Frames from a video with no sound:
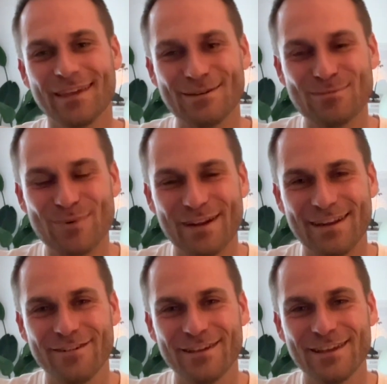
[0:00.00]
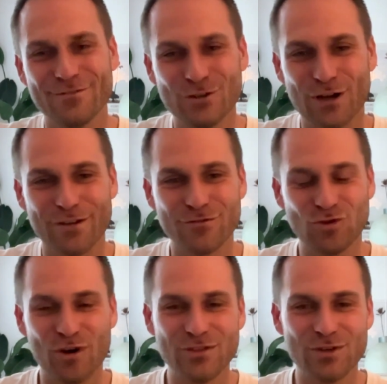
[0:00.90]
But if it gives you a lot of
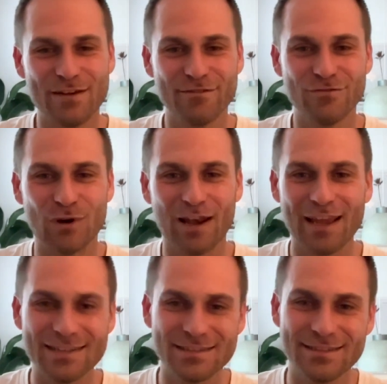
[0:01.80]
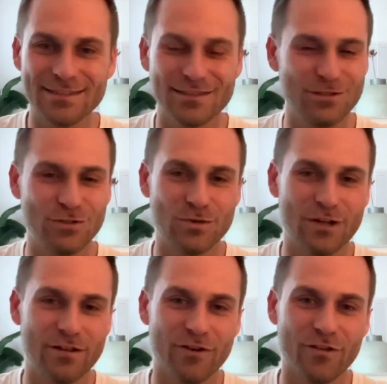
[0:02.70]
joy to have a few glasses and you do a lot
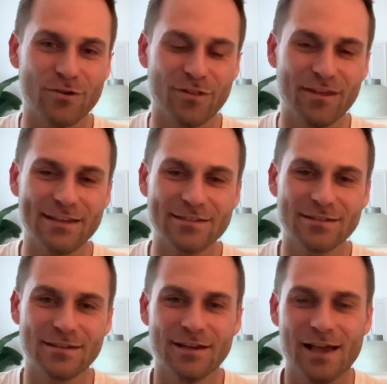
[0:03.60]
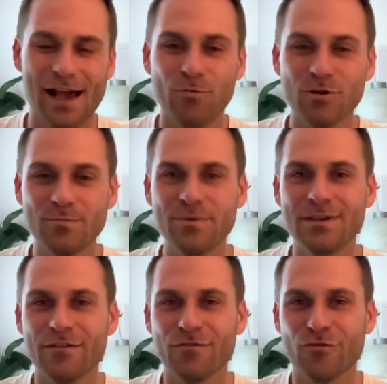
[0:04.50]
of other good things, I wouldn't be
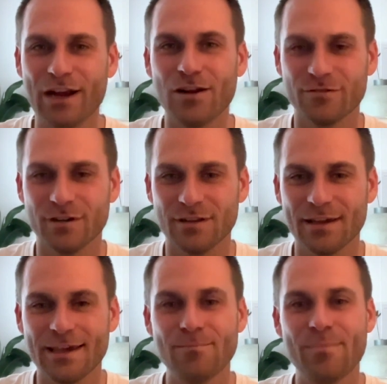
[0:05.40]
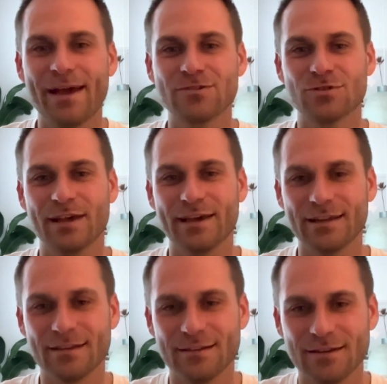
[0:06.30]
afraid of it. Again, back to like
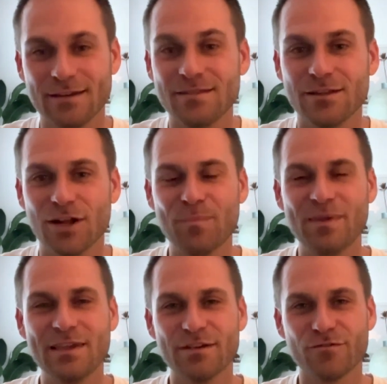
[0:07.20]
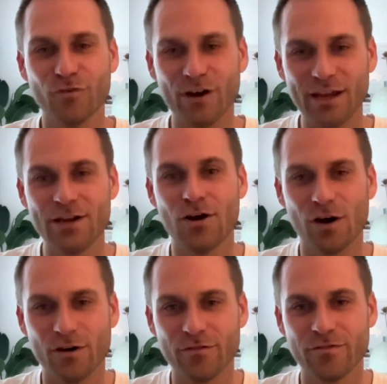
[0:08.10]
the not being afraid
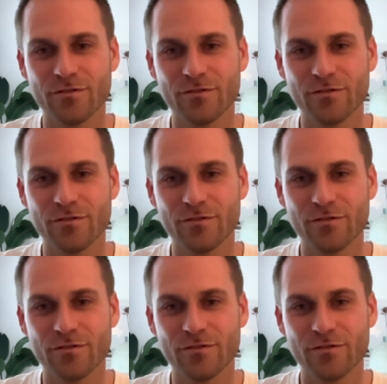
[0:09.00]
of